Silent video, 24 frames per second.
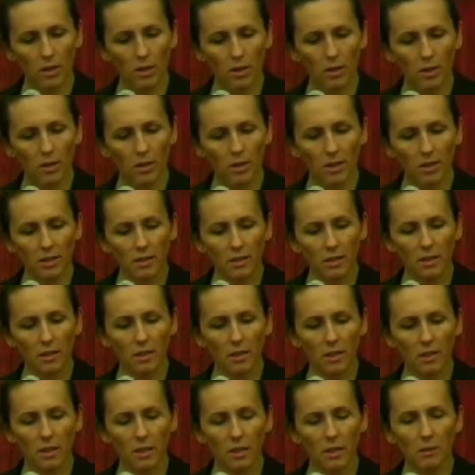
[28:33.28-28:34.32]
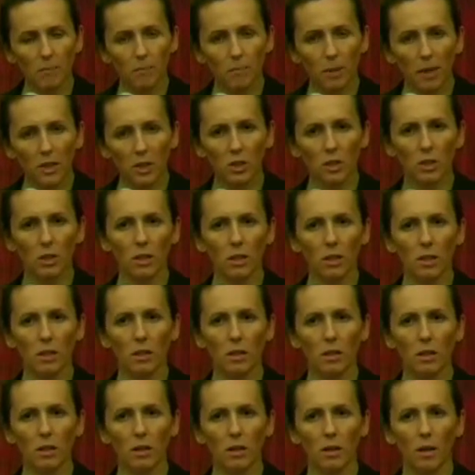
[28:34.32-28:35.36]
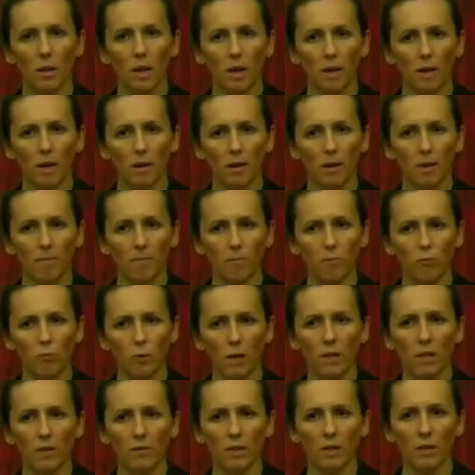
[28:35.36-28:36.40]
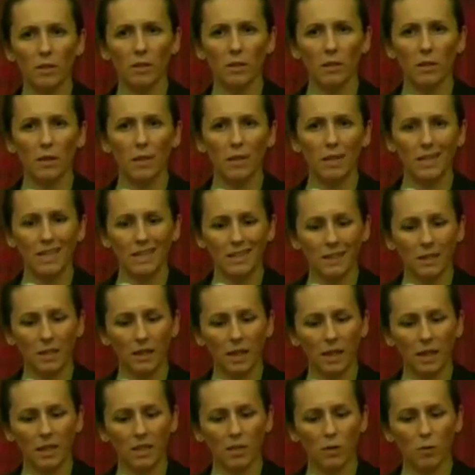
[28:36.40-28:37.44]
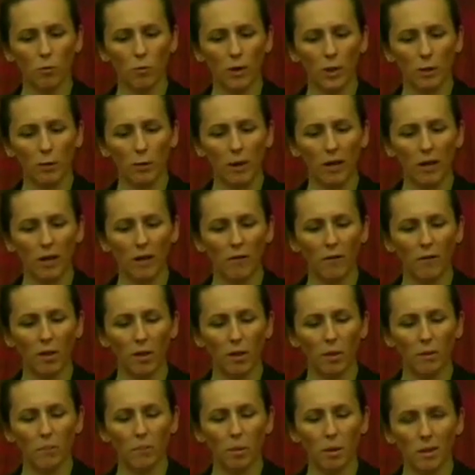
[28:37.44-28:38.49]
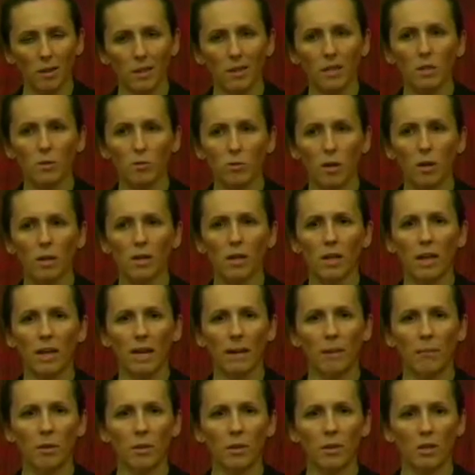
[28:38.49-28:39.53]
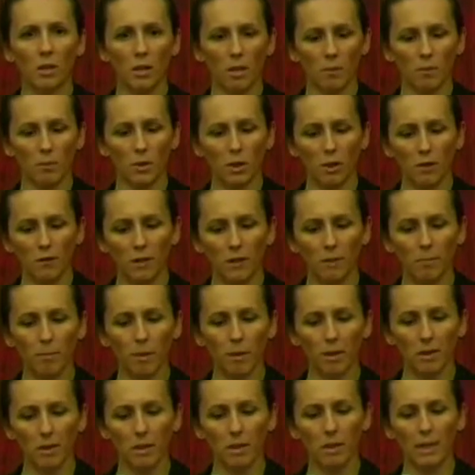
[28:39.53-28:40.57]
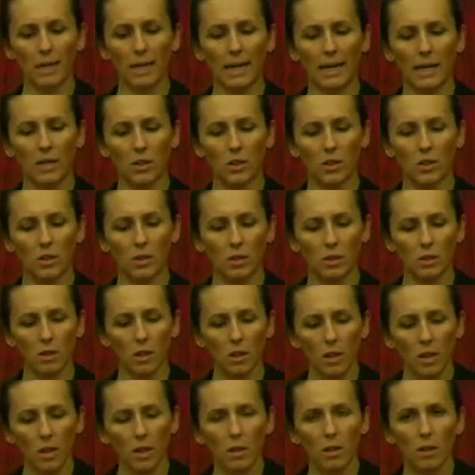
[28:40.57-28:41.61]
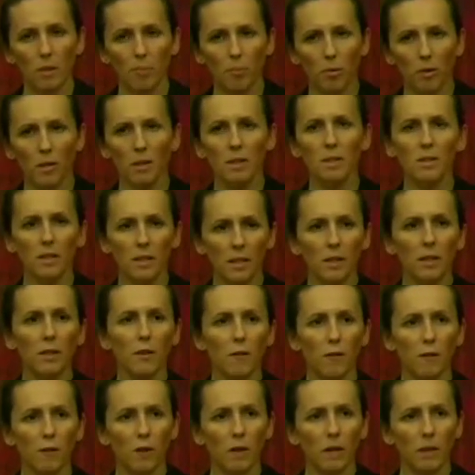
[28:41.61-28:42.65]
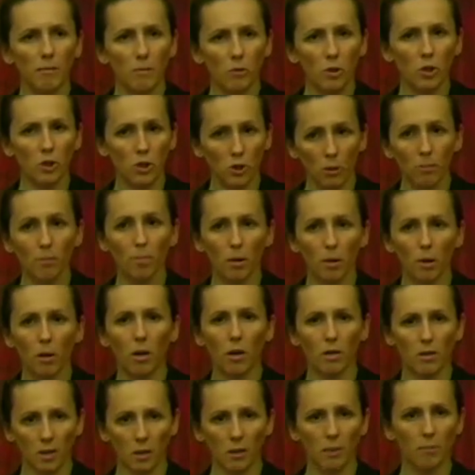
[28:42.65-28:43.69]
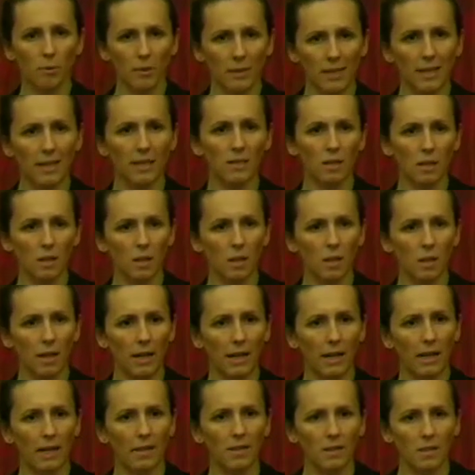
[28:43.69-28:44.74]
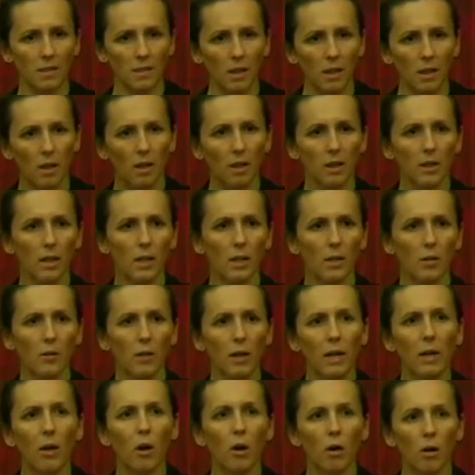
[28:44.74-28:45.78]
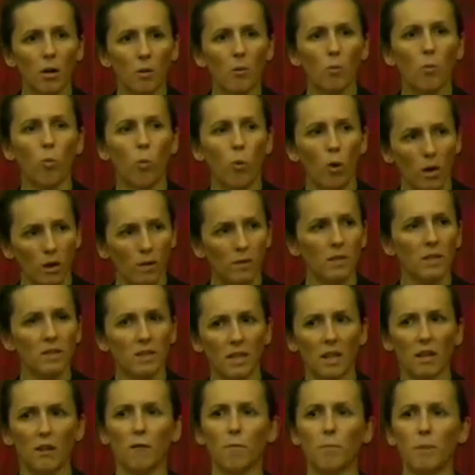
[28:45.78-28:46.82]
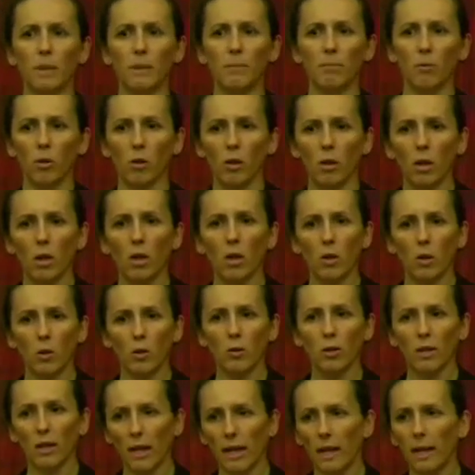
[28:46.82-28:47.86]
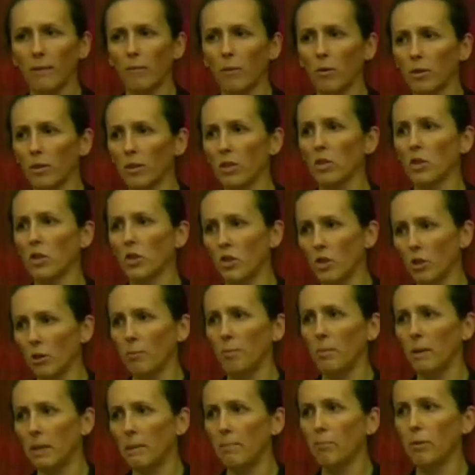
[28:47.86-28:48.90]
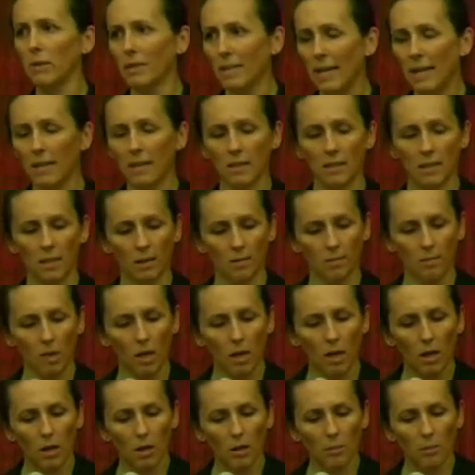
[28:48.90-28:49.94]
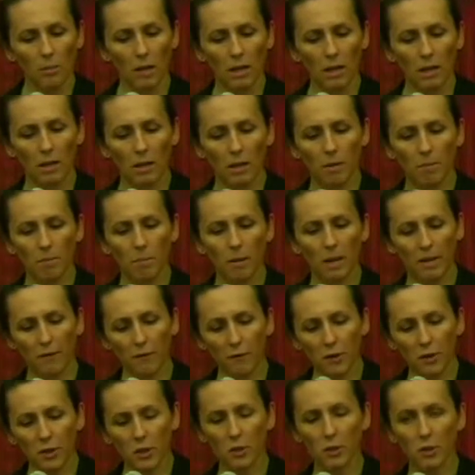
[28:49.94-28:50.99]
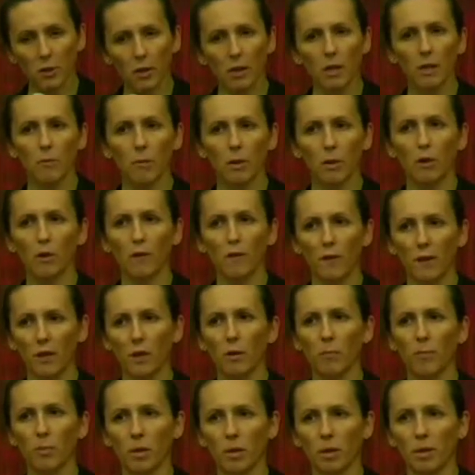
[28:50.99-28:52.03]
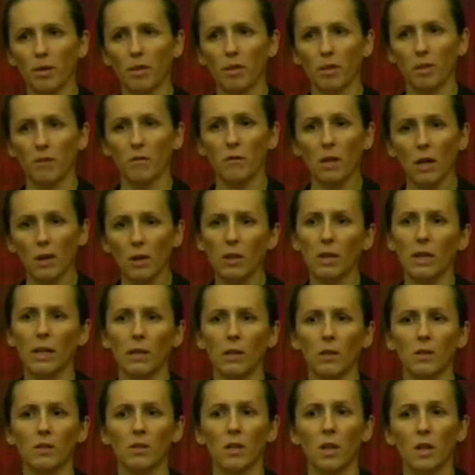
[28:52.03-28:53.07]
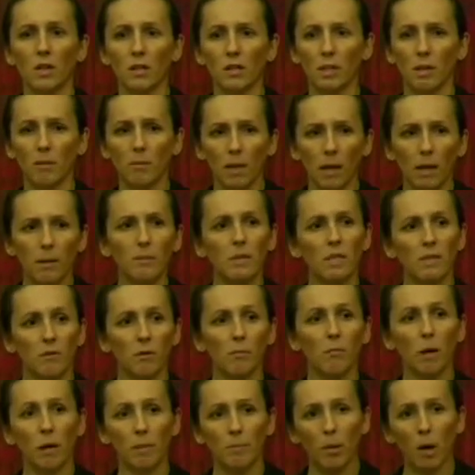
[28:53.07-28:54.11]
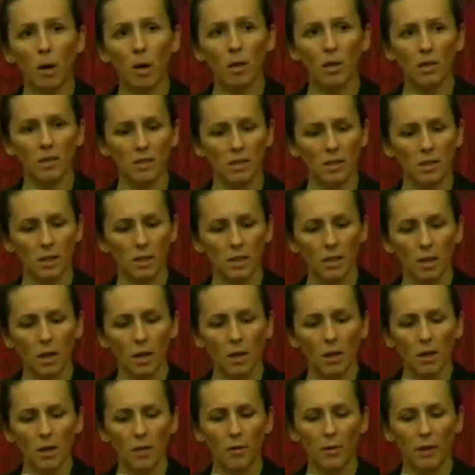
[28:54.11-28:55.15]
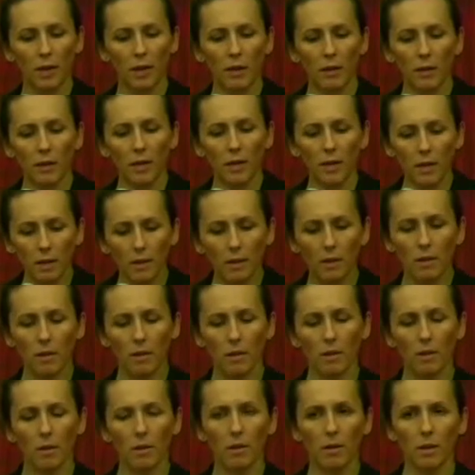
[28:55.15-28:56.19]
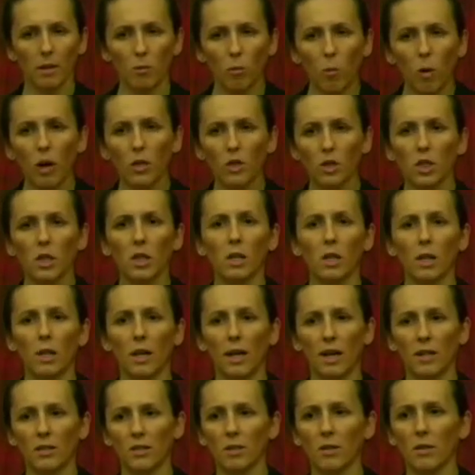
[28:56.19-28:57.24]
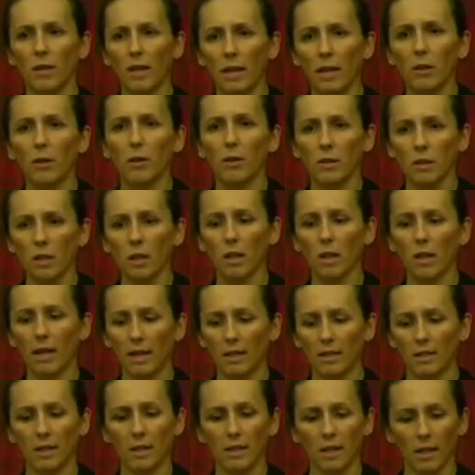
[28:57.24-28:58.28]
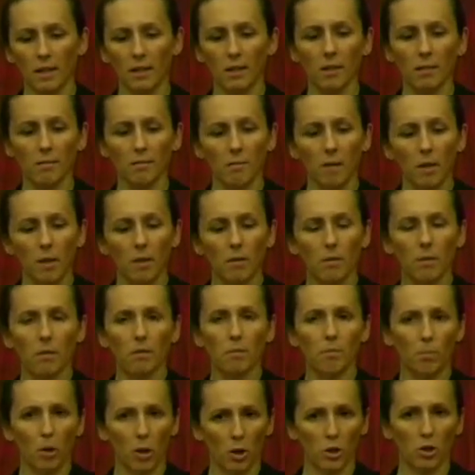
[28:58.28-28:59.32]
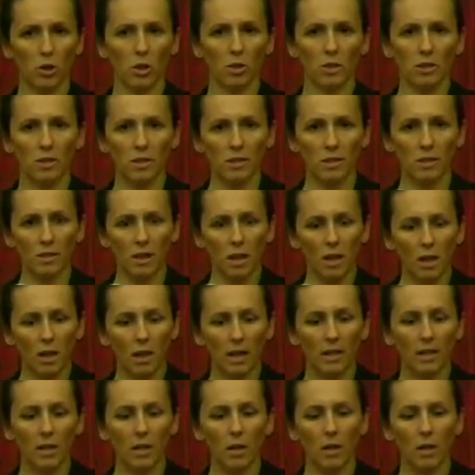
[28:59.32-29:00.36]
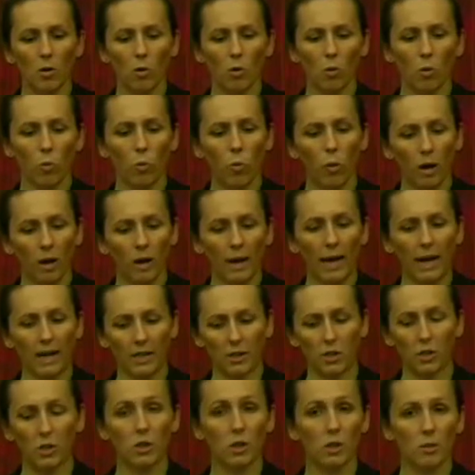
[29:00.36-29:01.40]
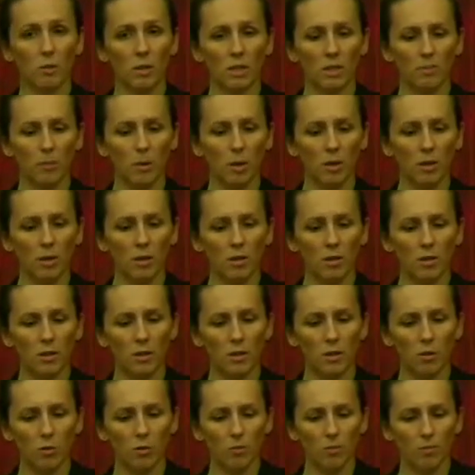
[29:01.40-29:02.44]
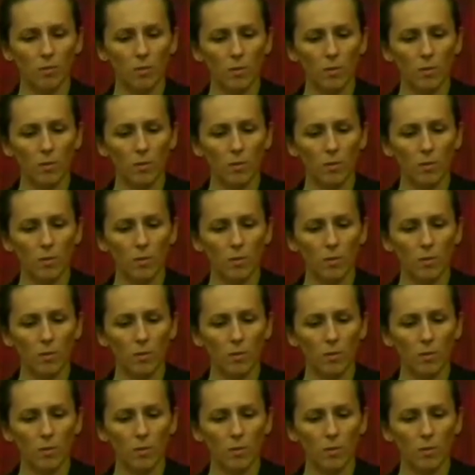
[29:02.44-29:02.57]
This is especially relevant in the case where you have police-run cameras observing police actions. The police in the frame should belong to the protected class. You know, they are one of the set of people who the cameras should be protecting. But by fraternity with their fellow police, if nothing else, sometimes even by policy, they're in the watching class. They're in the class that get to partially decide what actions are responded to.